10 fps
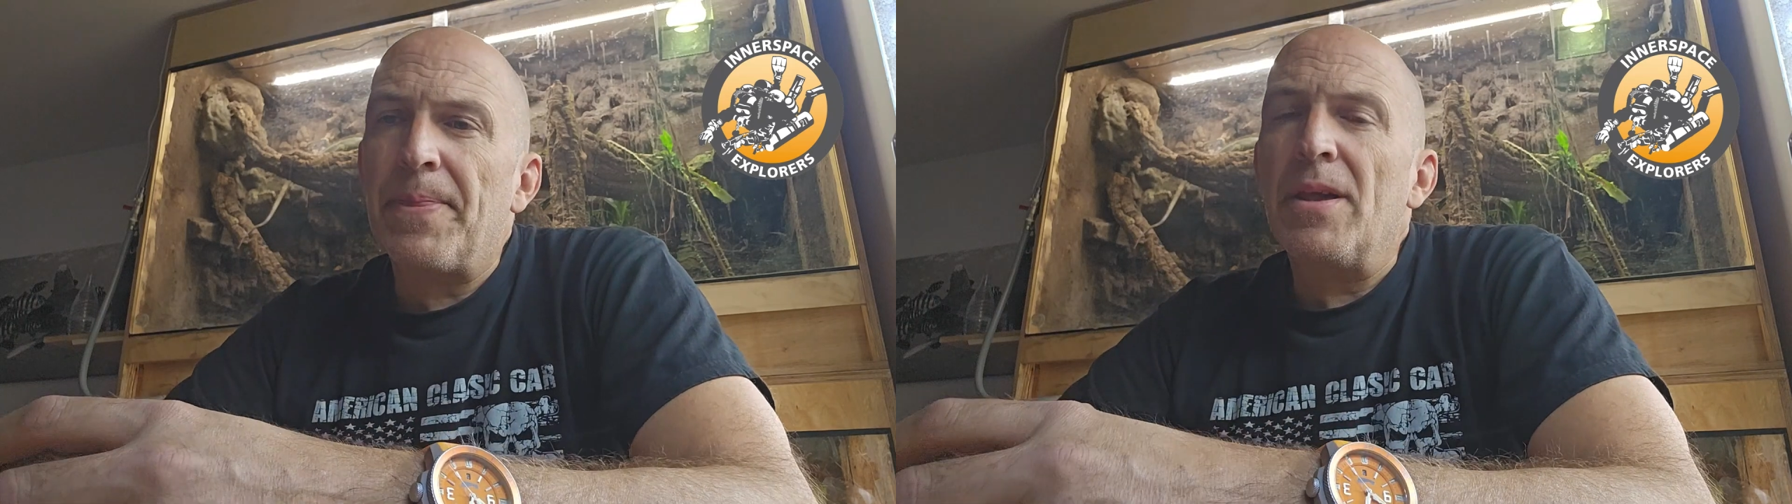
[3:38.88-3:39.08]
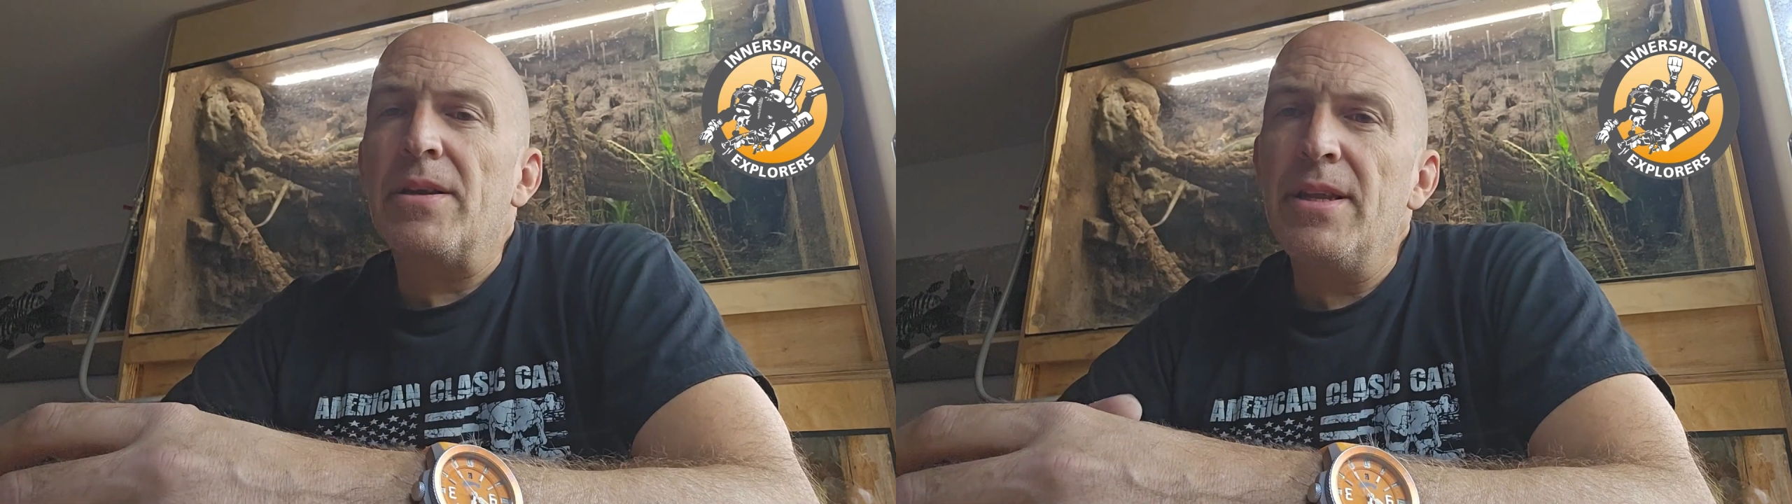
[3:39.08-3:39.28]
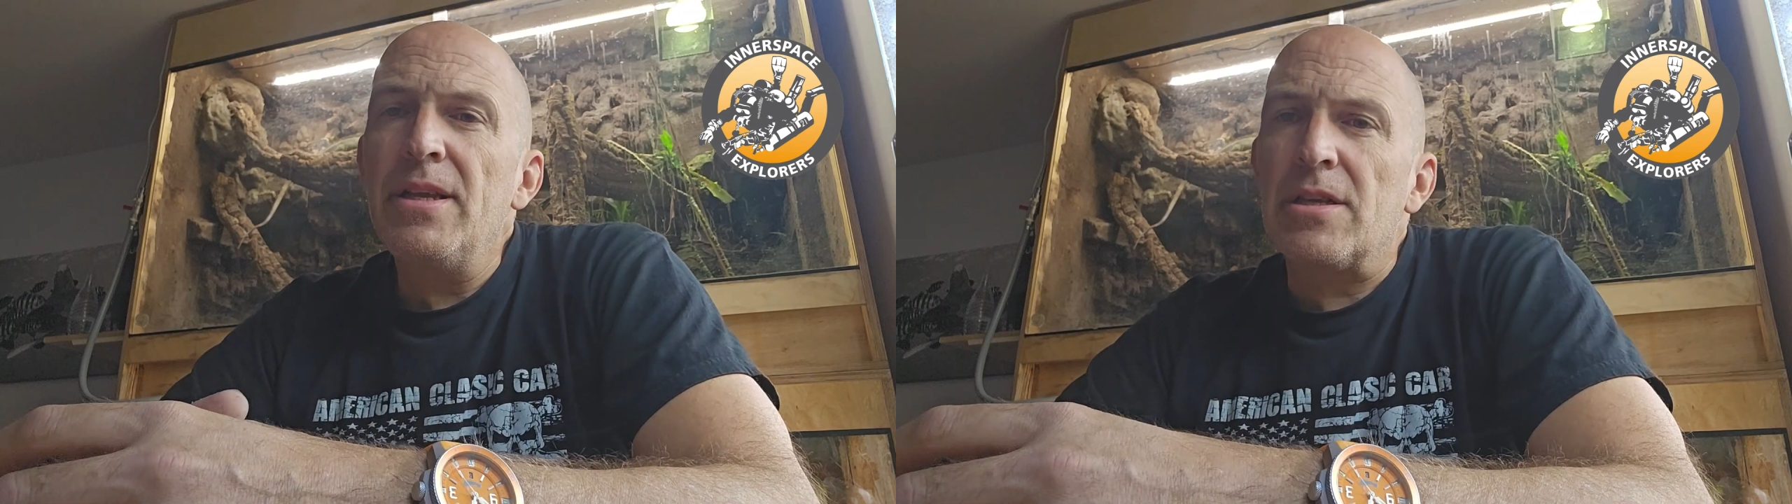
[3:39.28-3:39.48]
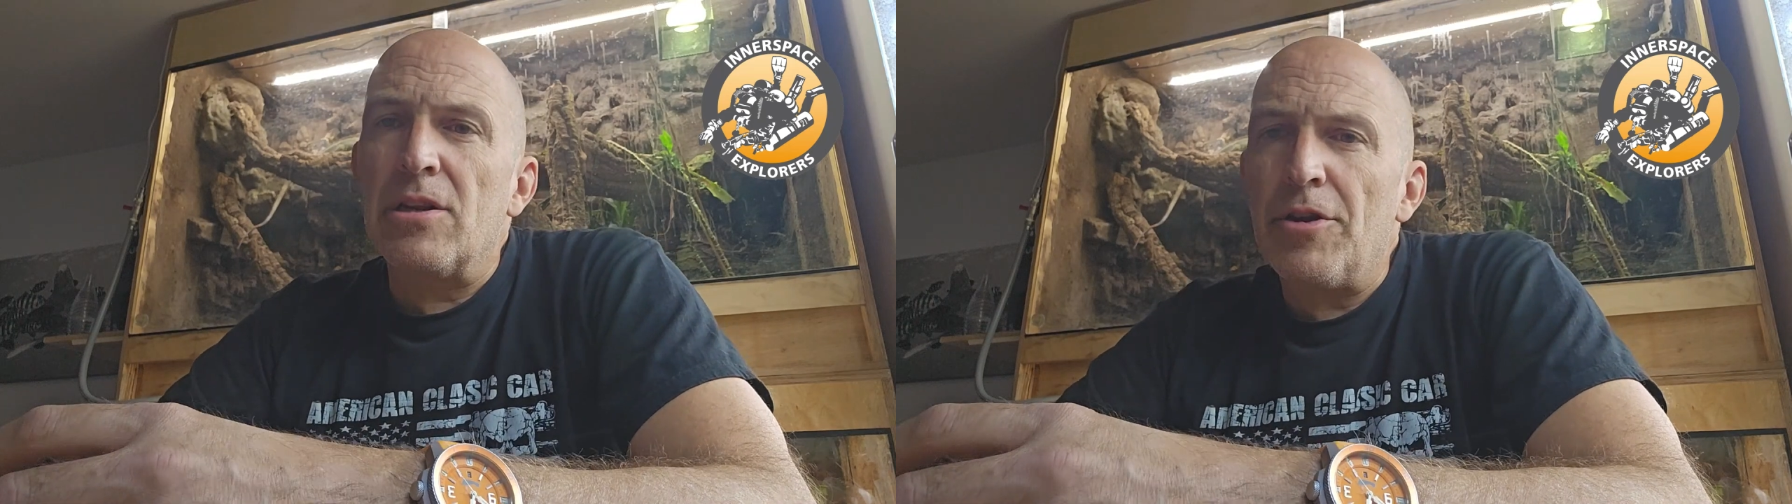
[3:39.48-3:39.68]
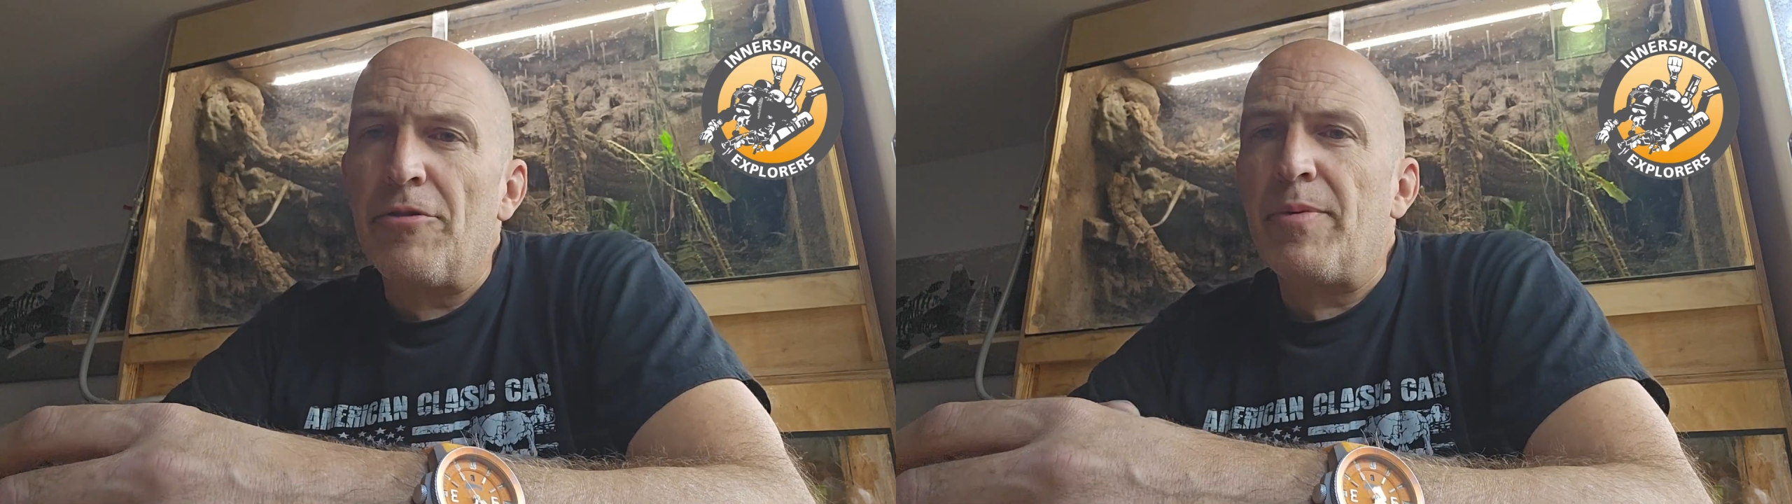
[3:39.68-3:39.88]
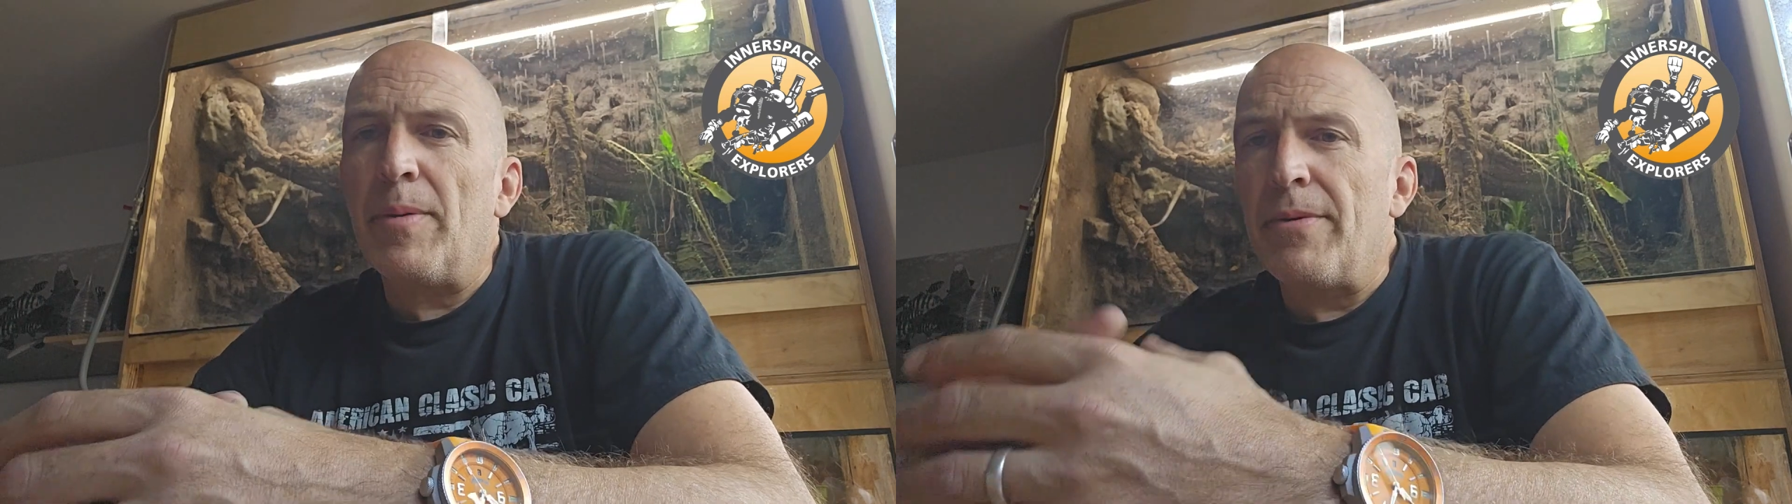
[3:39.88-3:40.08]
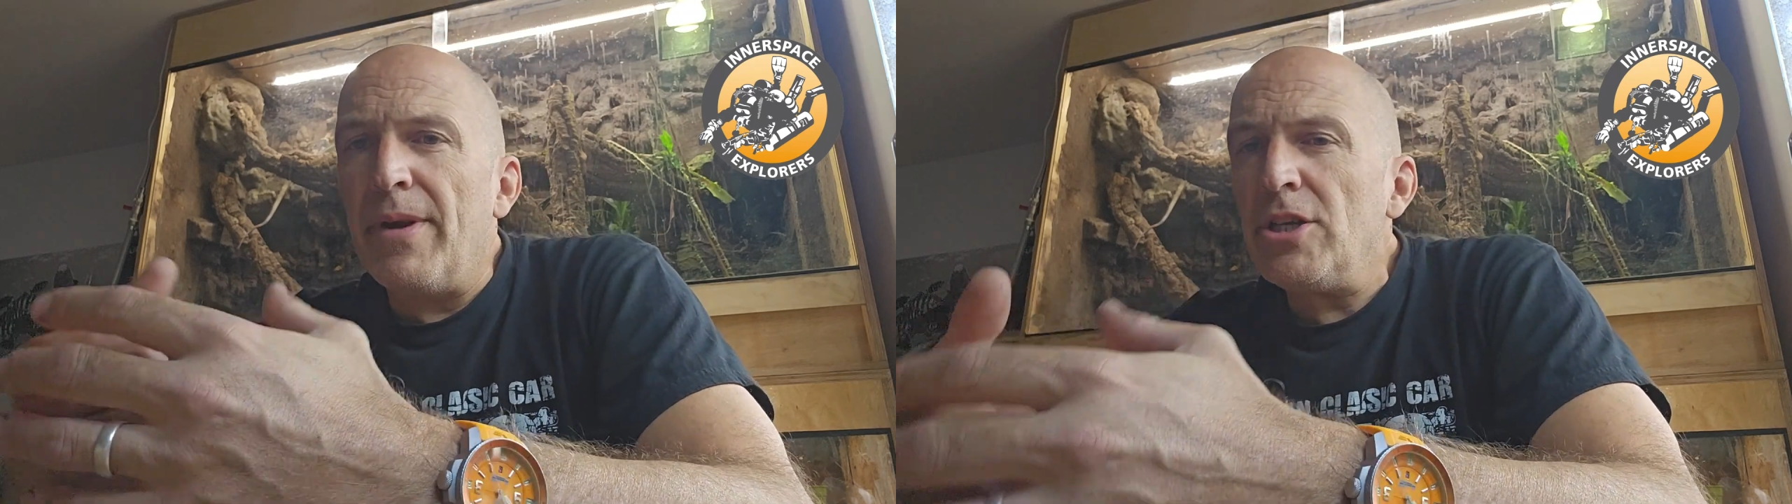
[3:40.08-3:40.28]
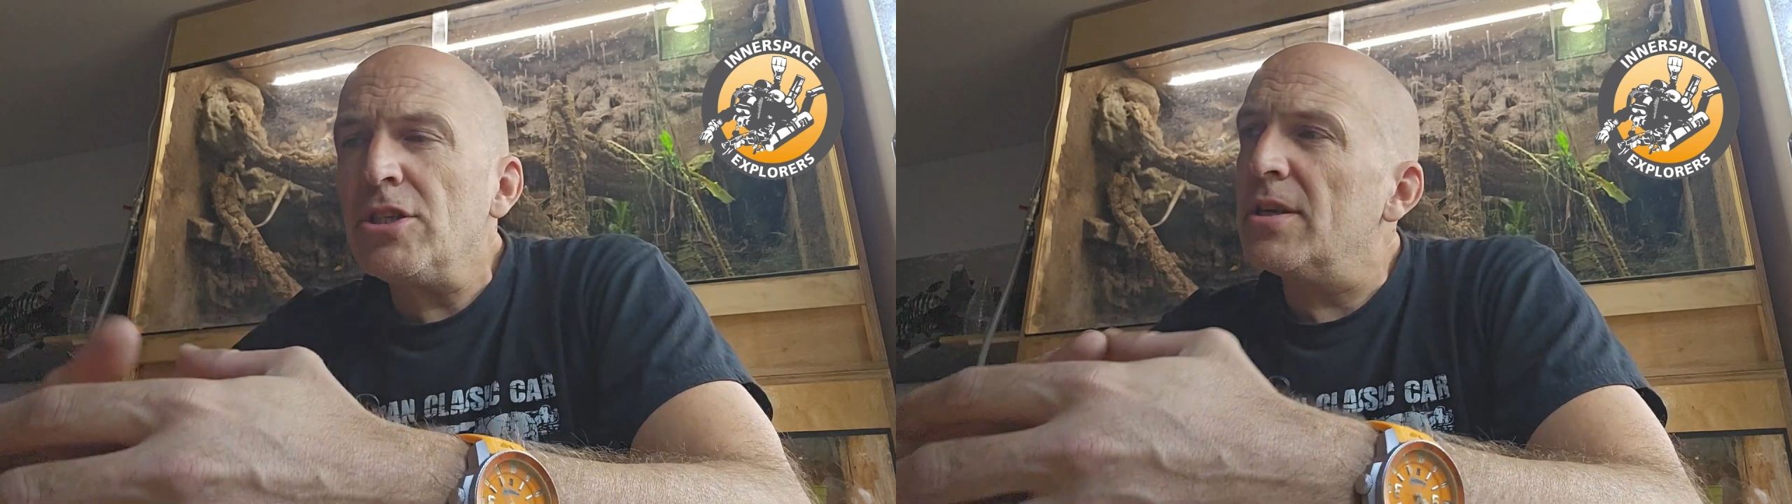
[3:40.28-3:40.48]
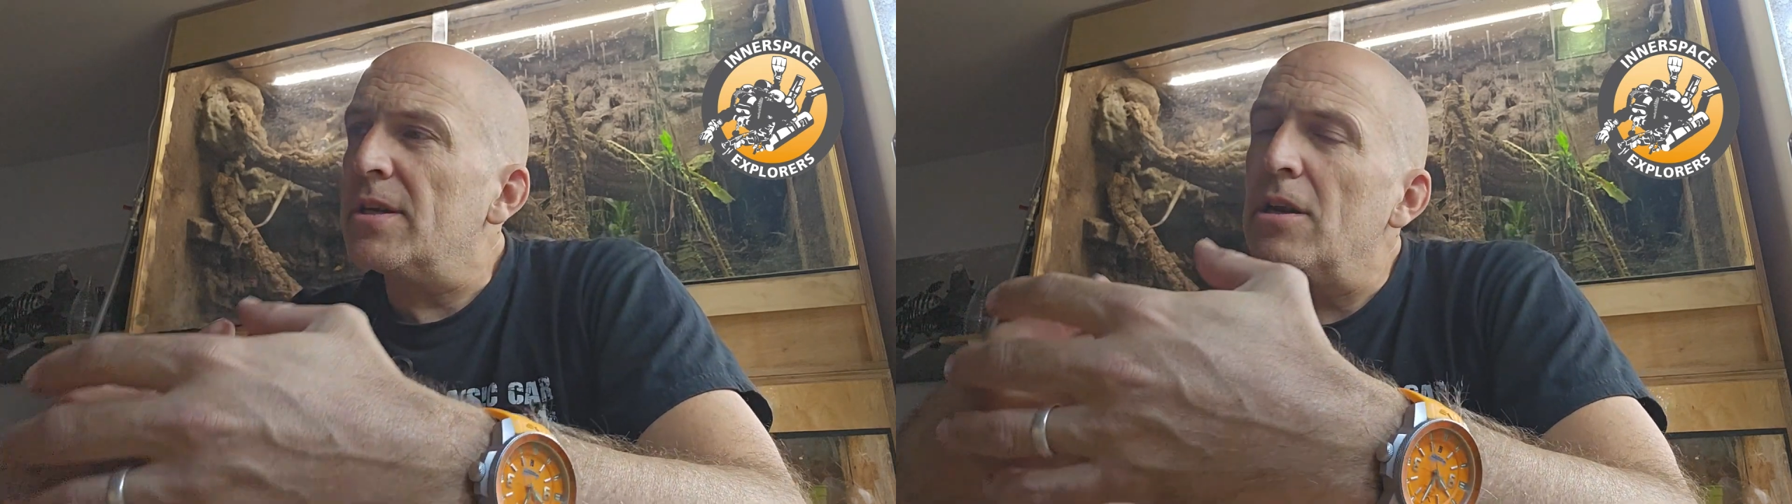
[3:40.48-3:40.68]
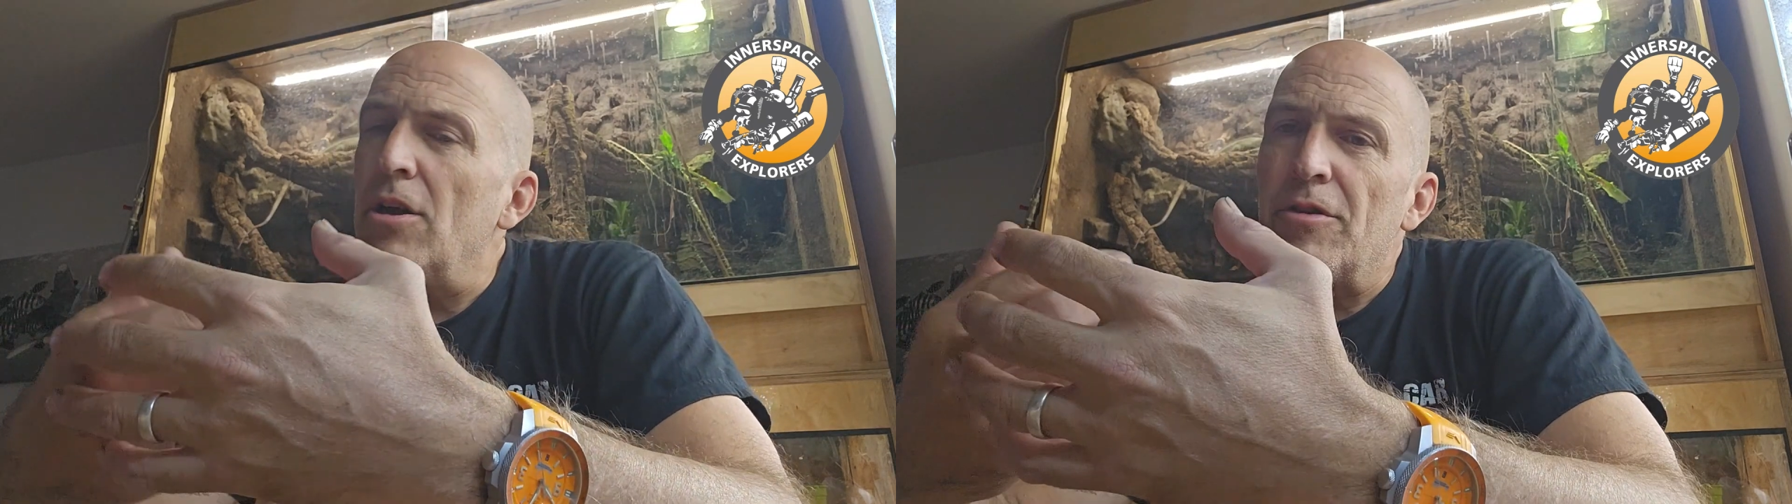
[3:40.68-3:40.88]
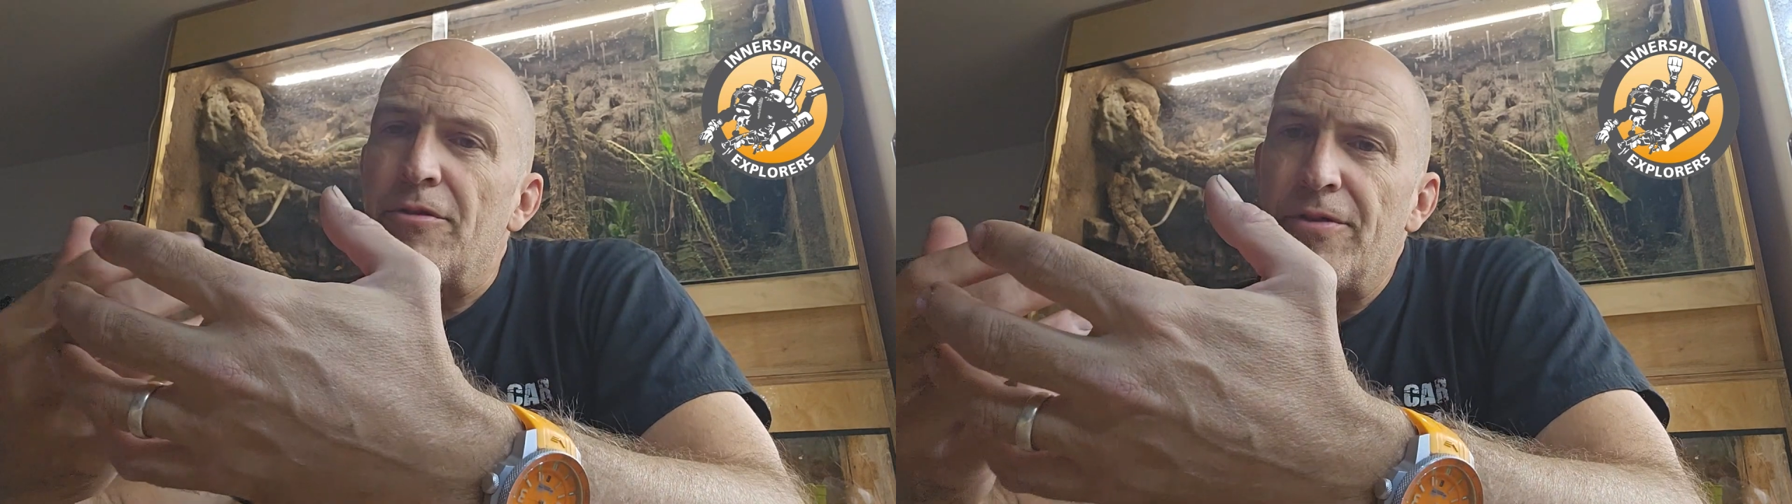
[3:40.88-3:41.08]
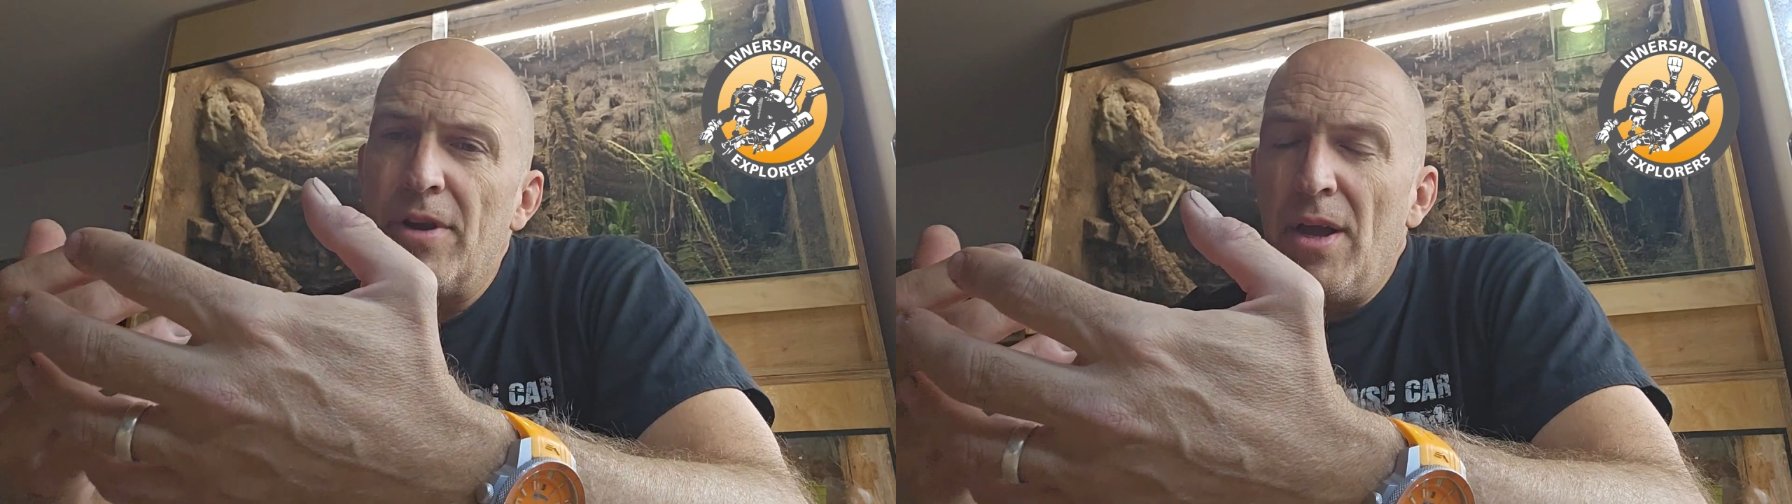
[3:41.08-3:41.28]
needs a lot of preparation and a lot of